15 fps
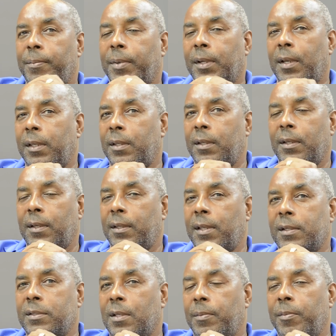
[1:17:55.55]
but I,
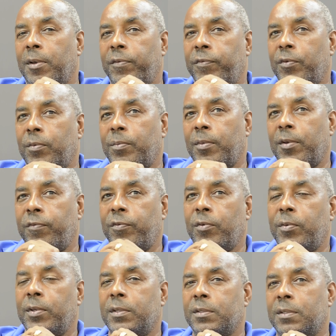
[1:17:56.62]
that's not my view. My view
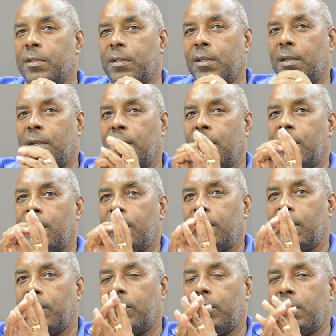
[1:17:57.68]
is,
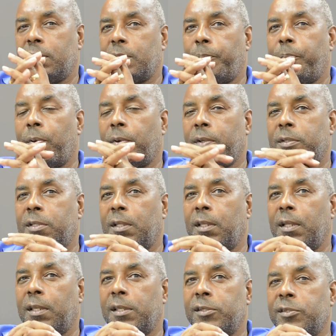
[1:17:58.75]
you know, it's a policy
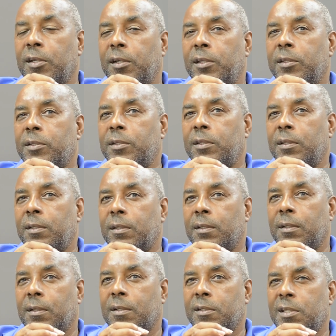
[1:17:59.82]
they're designed
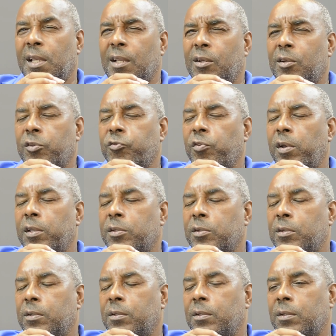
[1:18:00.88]
because England are trying to,